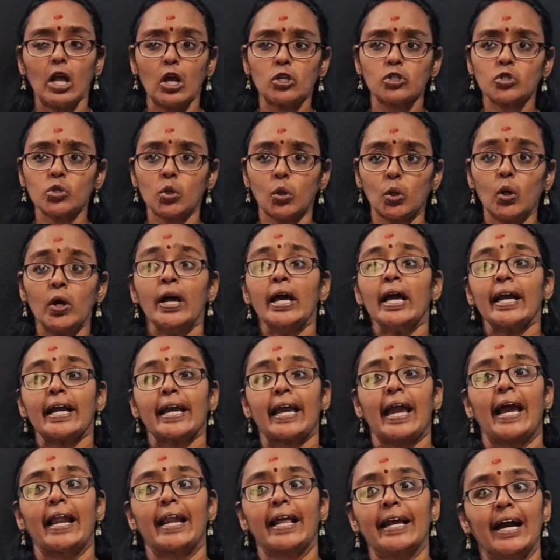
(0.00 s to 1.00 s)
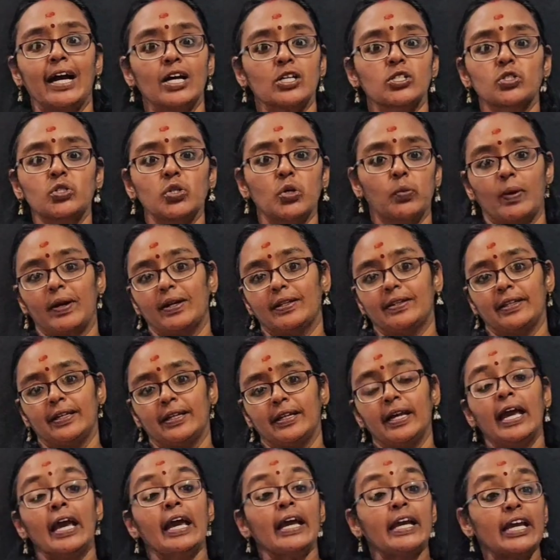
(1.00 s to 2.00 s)
So can I ask you one
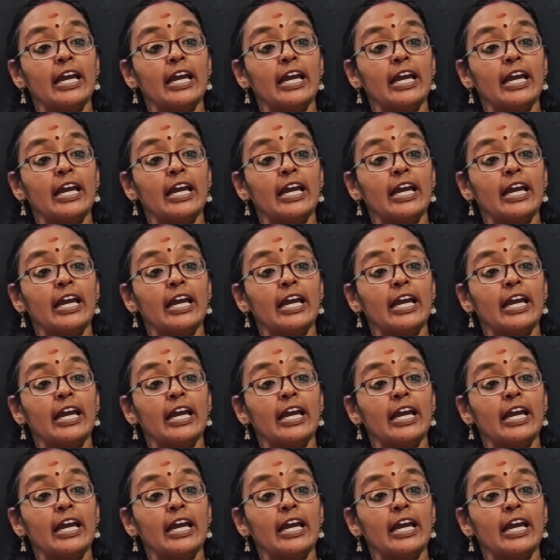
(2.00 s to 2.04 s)
thing?